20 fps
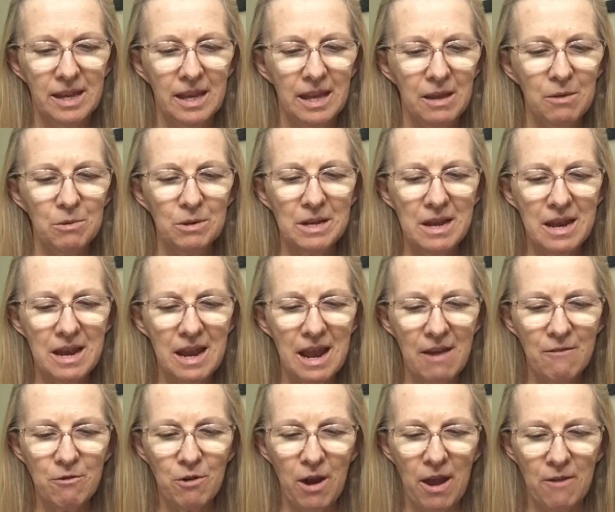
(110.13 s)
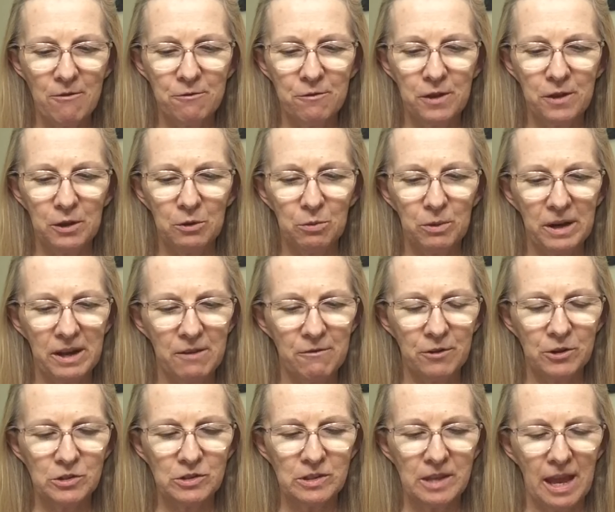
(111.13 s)
He would never have fit when he
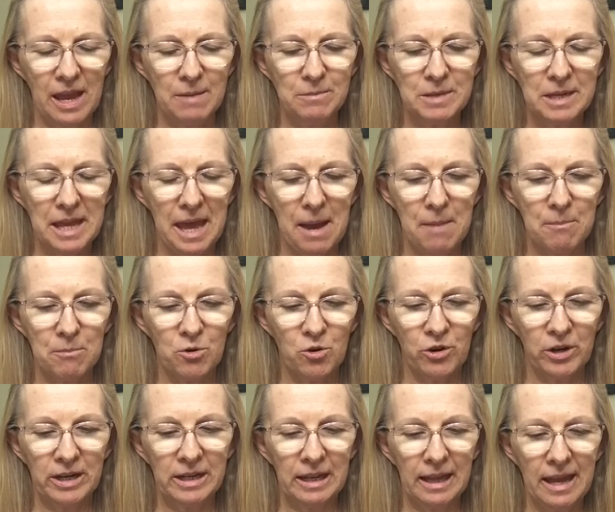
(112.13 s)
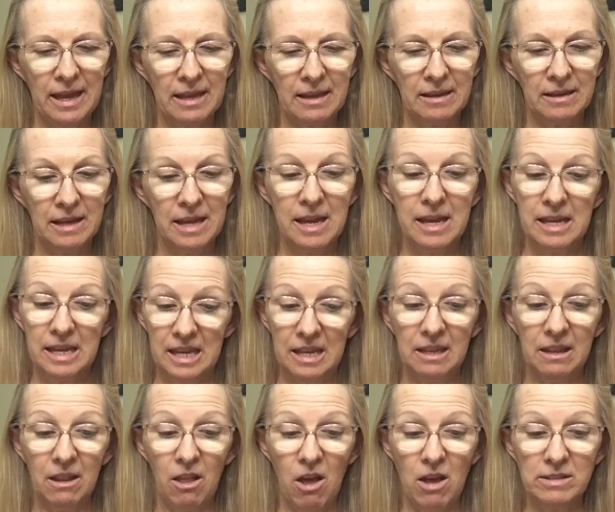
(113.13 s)
first came to Camp Green Lake.
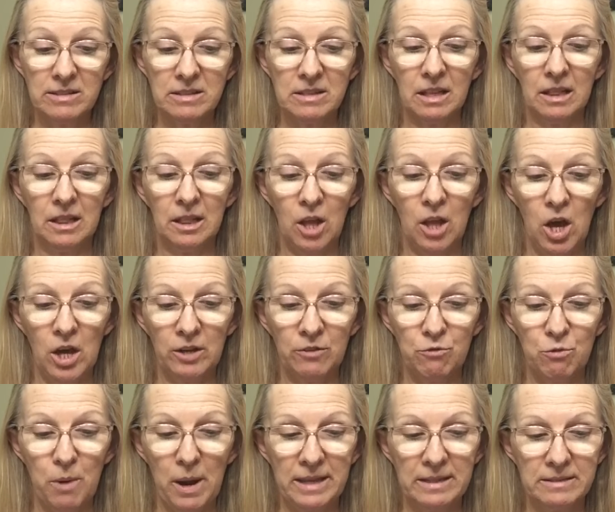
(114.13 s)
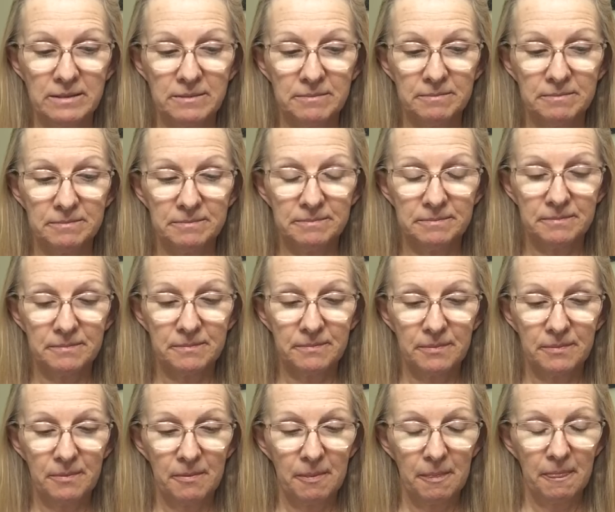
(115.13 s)
He'd lost a lot of weight.
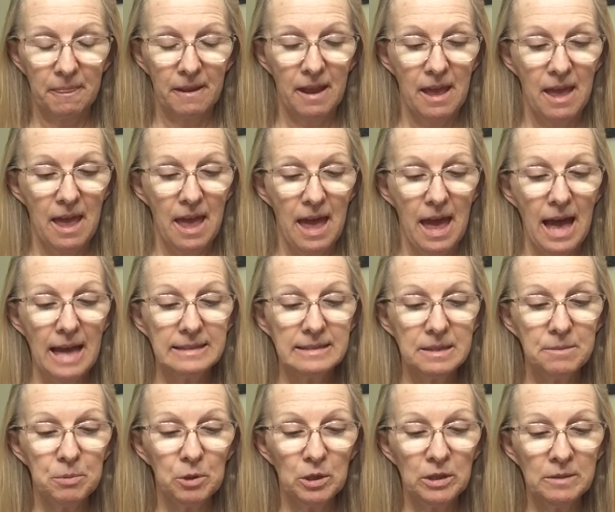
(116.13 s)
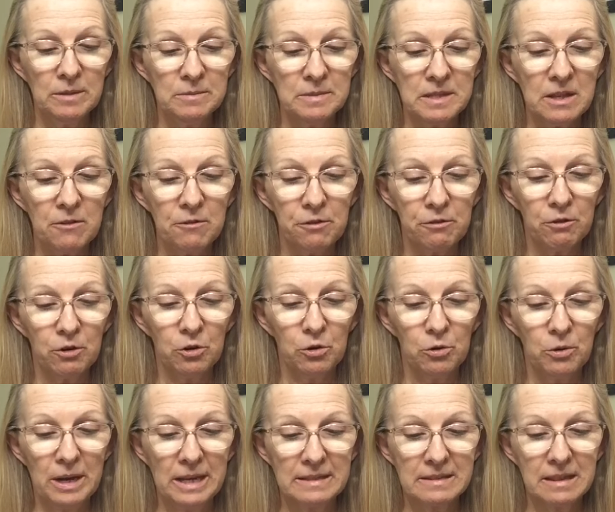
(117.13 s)
As he pulled himself
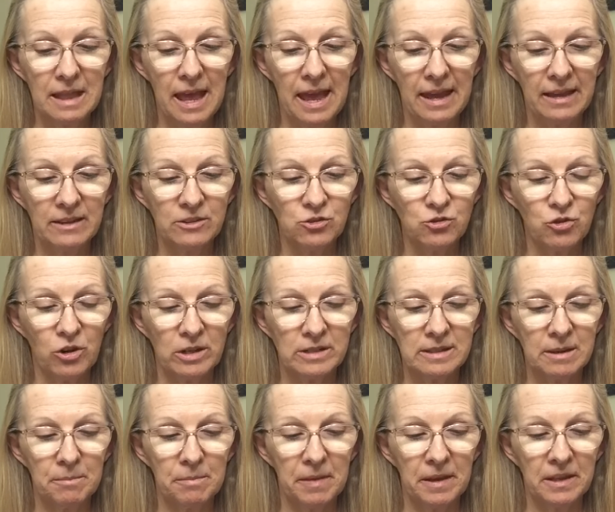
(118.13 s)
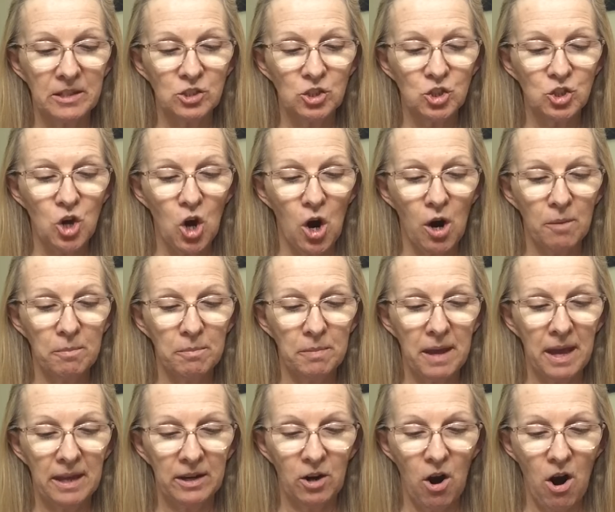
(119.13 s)
through, his leg struck something sharp
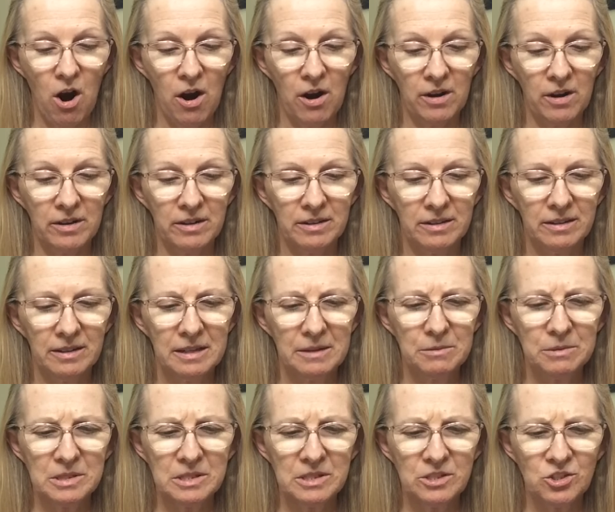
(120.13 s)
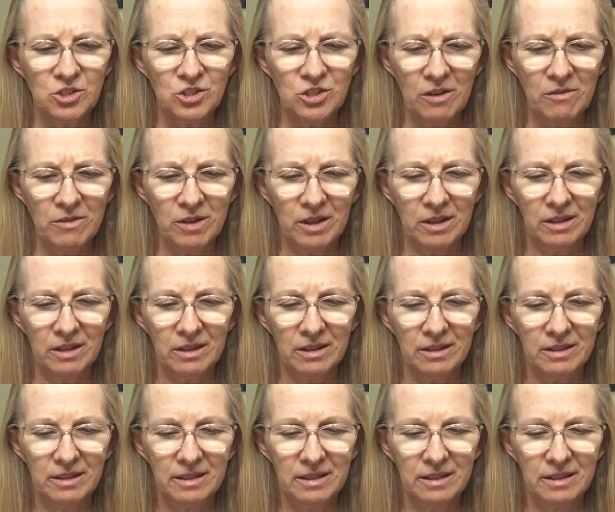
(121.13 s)
and hard. It was a shovel.